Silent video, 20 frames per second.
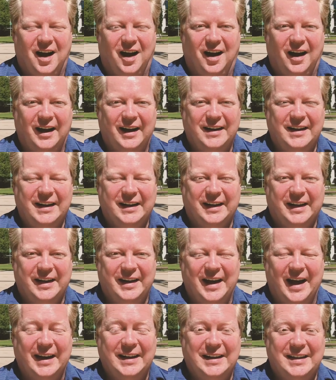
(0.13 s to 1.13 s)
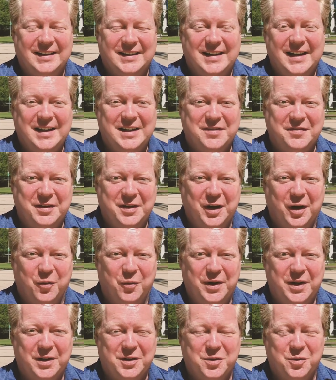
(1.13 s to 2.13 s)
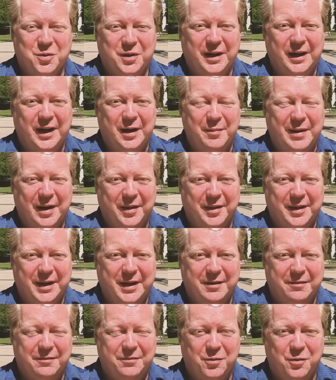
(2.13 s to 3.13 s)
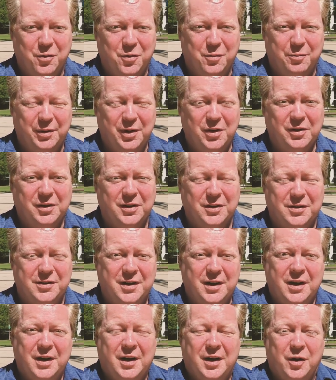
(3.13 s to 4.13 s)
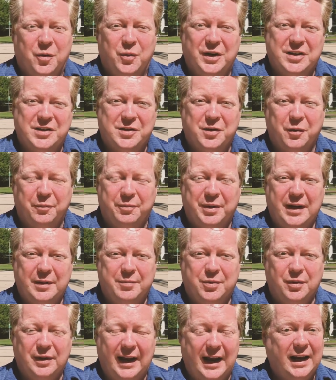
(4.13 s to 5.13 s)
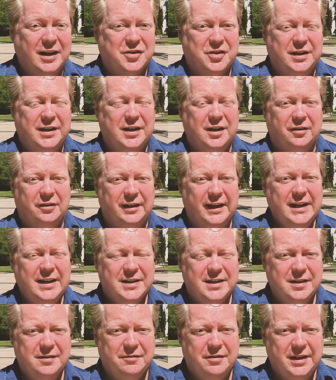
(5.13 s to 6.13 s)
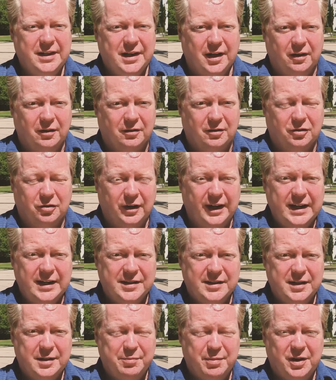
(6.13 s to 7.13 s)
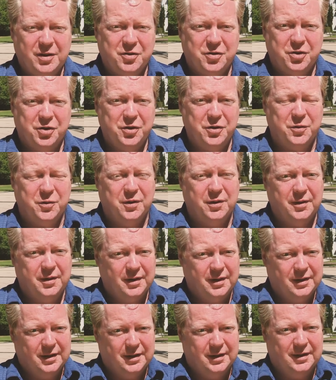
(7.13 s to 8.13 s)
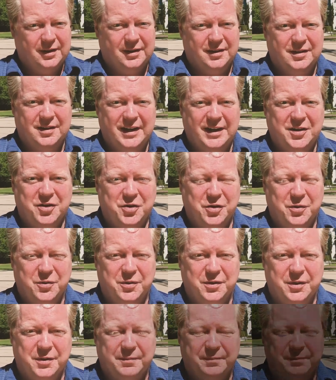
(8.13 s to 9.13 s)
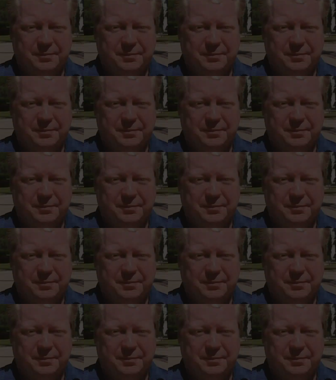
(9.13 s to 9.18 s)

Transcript: Hi, Nick here, and in today's video we are talking about the four blockers which stop people actually creating video. Crazy but true. Stay tuned.